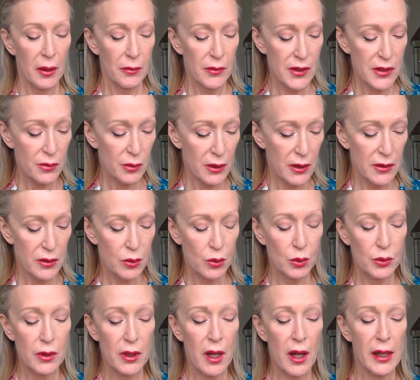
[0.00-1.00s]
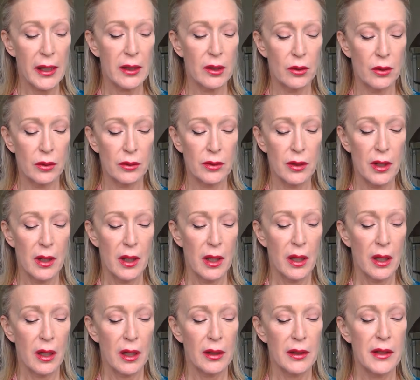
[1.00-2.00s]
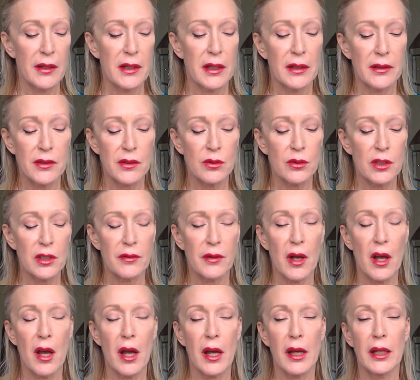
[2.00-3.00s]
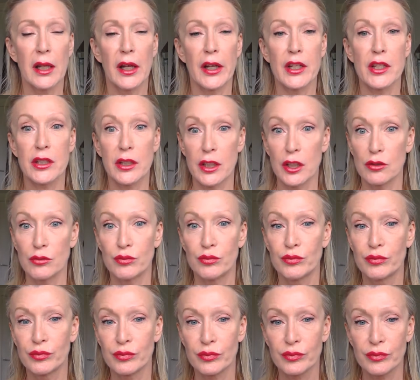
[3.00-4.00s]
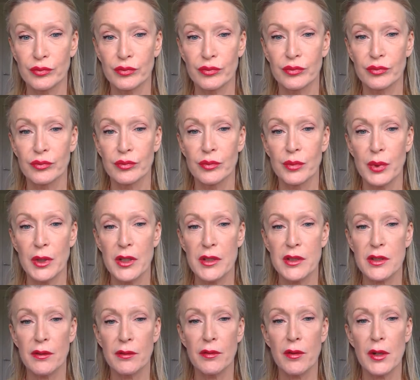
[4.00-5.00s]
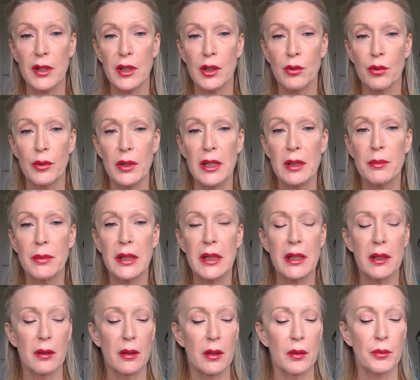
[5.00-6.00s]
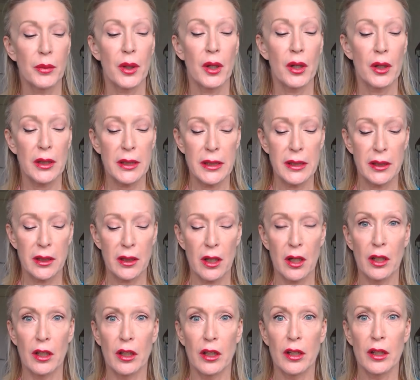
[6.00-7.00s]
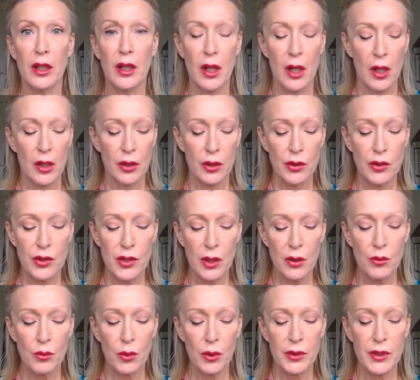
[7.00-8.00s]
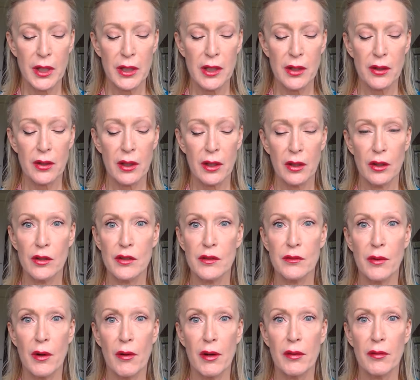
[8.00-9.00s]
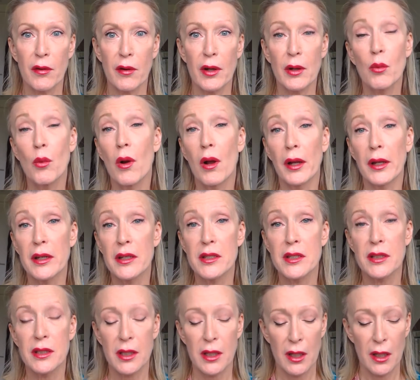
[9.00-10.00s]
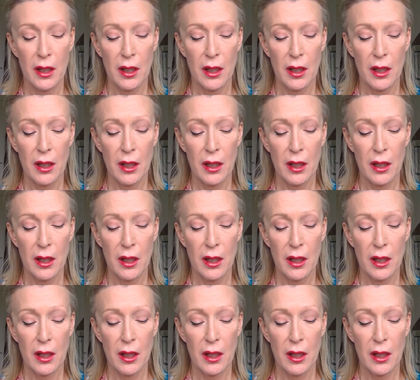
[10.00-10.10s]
This one is called Nylon, and it's sort of a highlighter, but it's a very creamy, pearly colour. You don't want anything that's very, very white.